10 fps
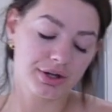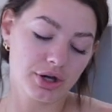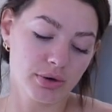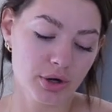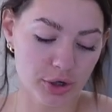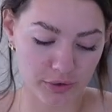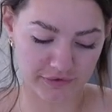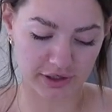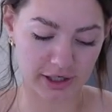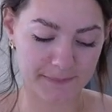go
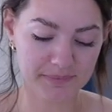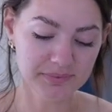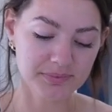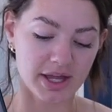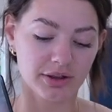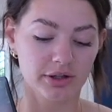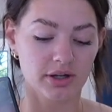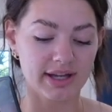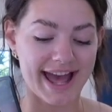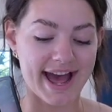over and
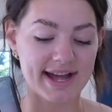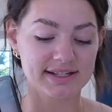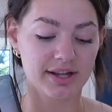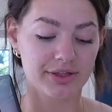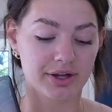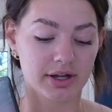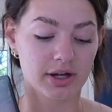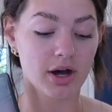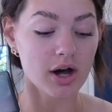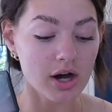look at
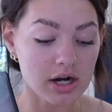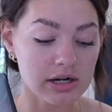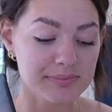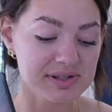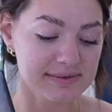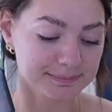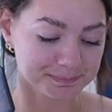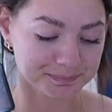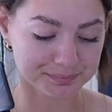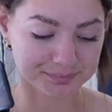the arms,
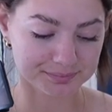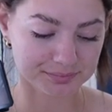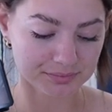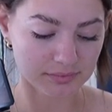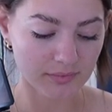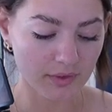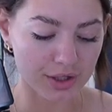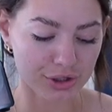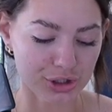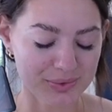
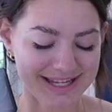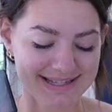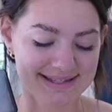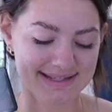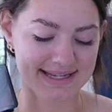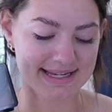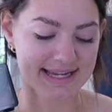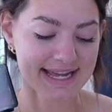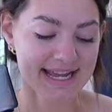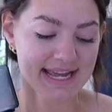you can
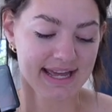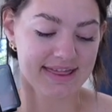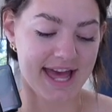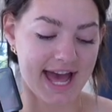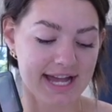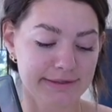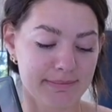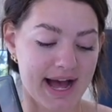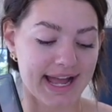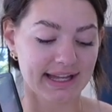see that
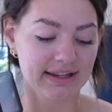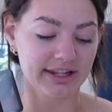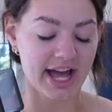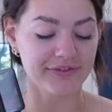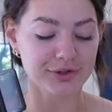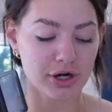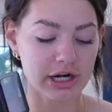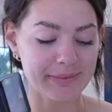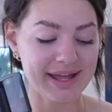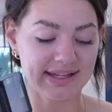my left
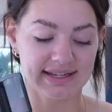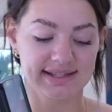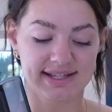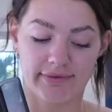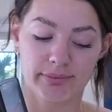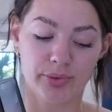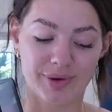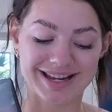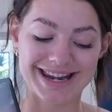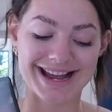arm is
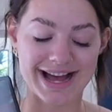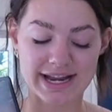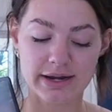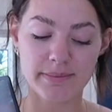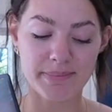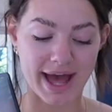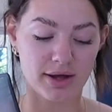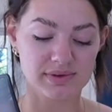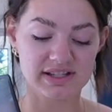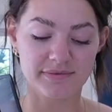7.9
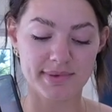pounds of